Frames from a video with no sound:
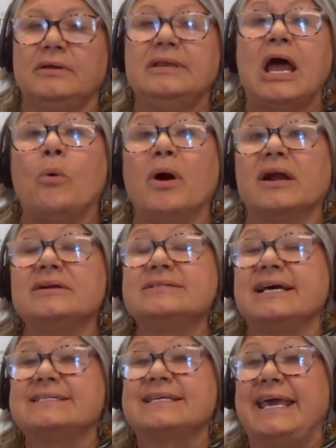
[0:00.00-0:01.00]
Now, what our
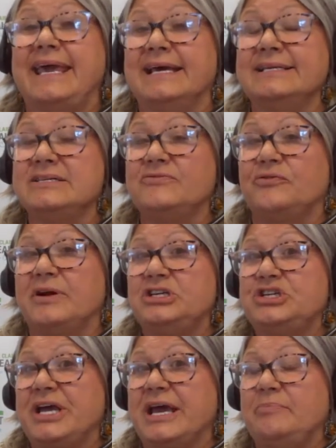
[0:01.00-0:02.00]
tests can't
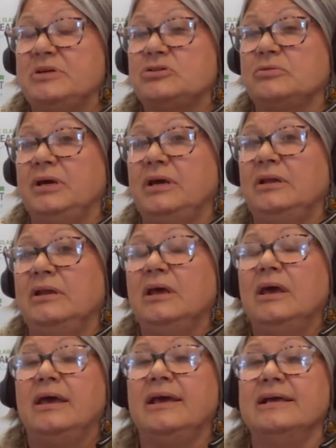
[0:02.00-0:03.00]
differentiate between
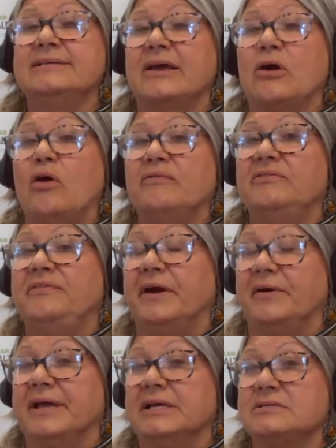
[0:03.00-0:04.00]
is a COVID
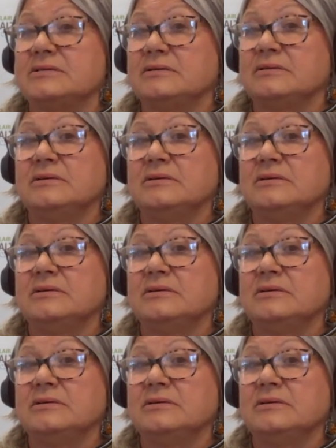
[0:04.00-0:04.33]
variant.